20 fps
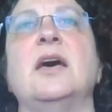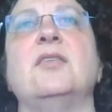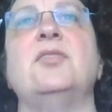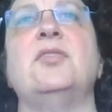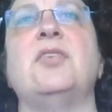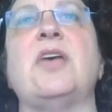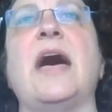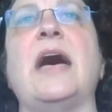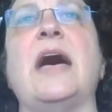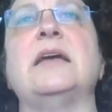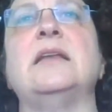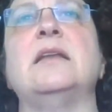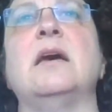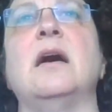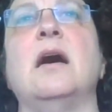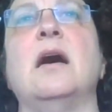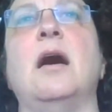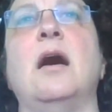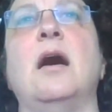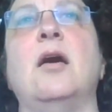that
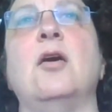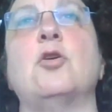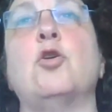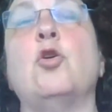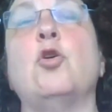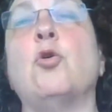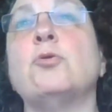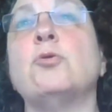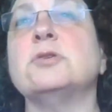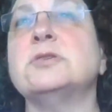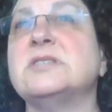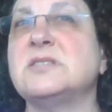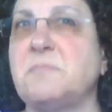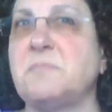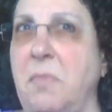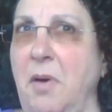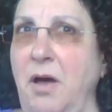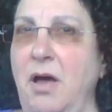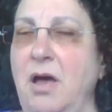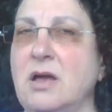
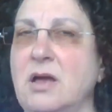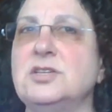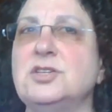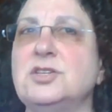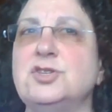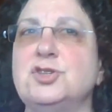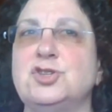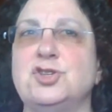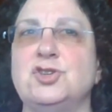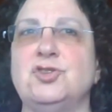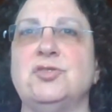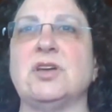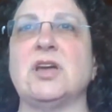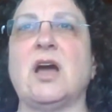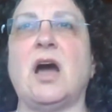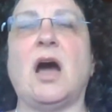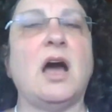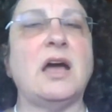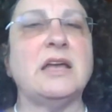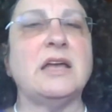correspond to the
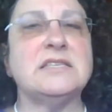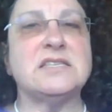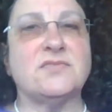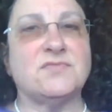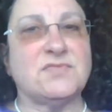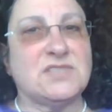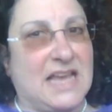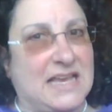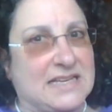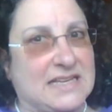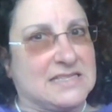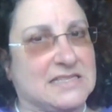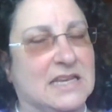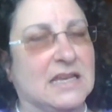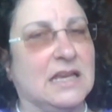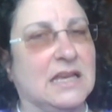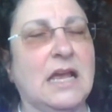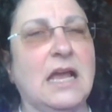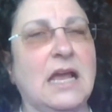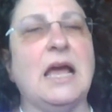kinds of
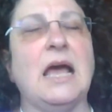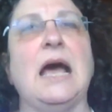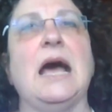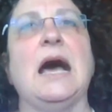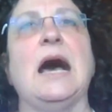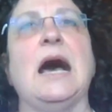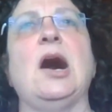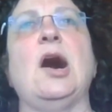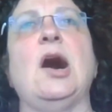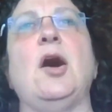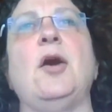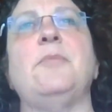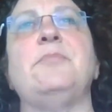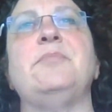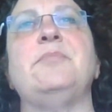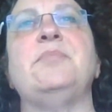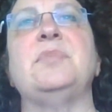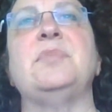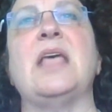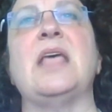testing,
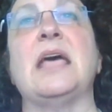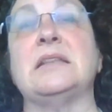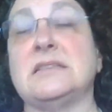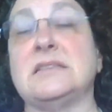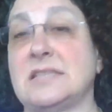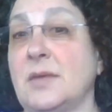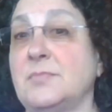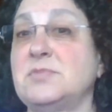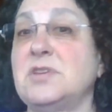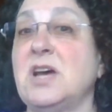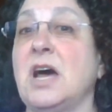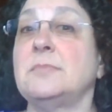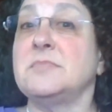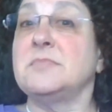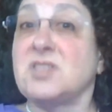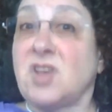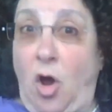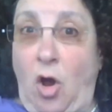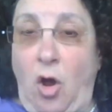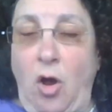and
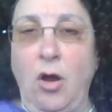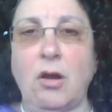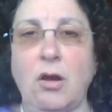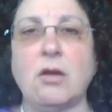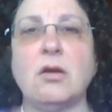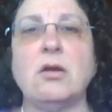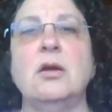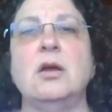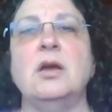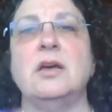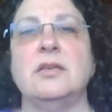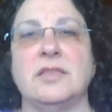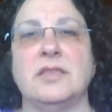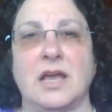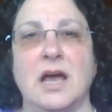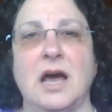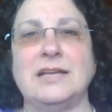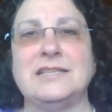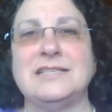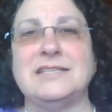sometimes are the
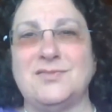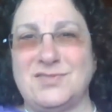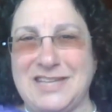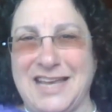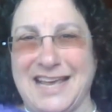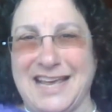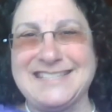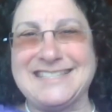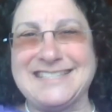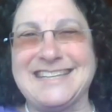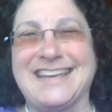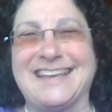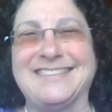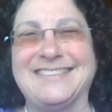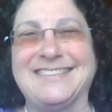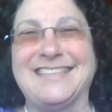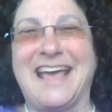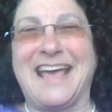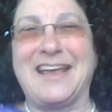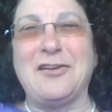kinds of
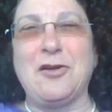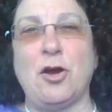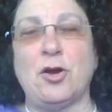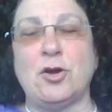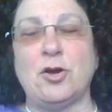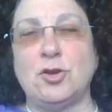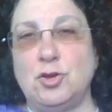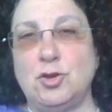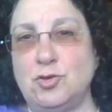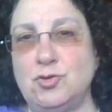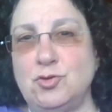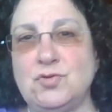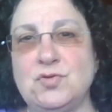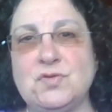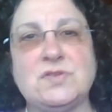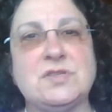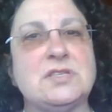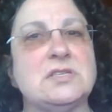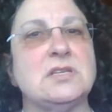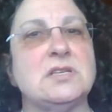testing that are
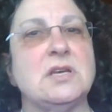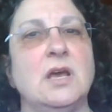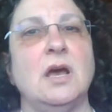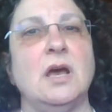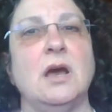used